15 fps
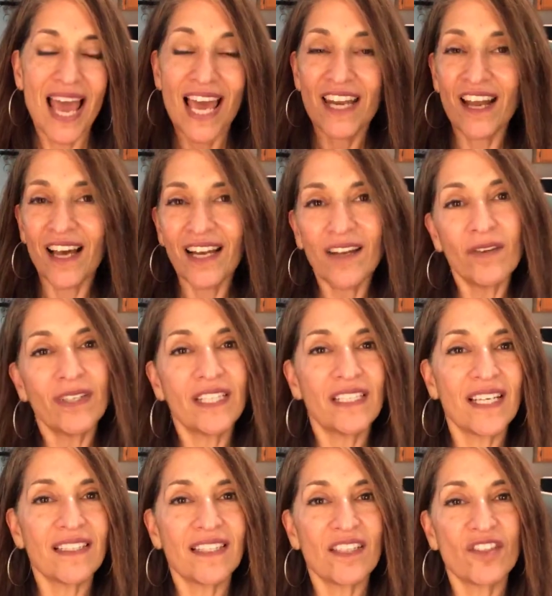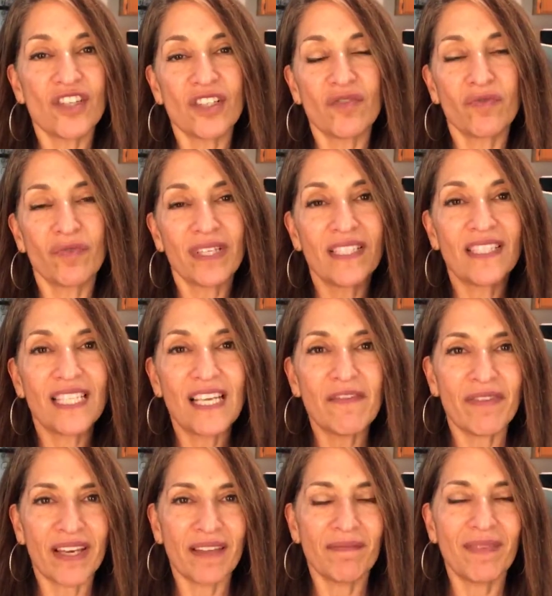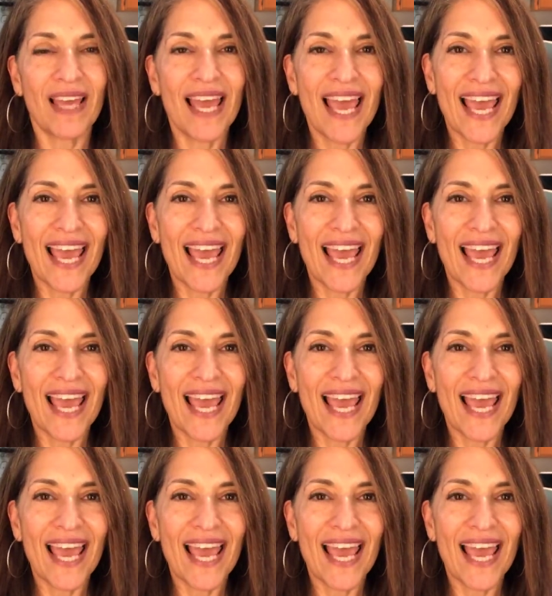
And not only does it just receive it,